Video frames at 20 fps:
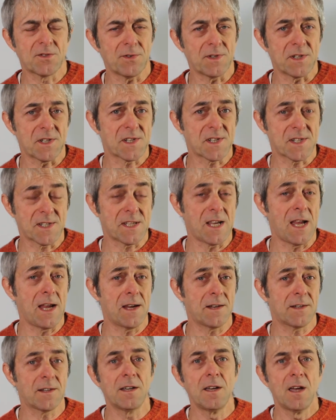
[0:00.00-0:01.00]
to
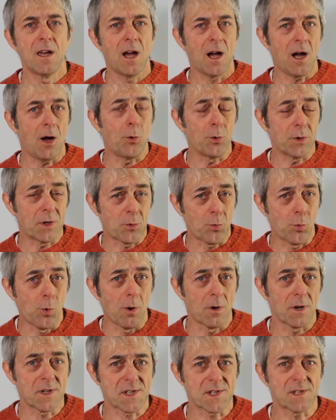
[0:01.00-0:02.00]
understand how it
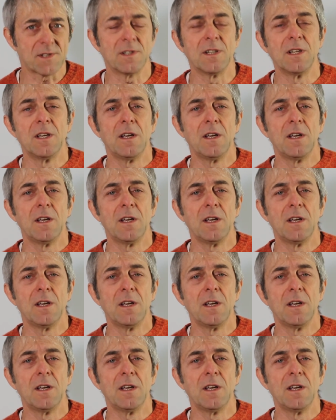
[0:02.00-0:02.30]
works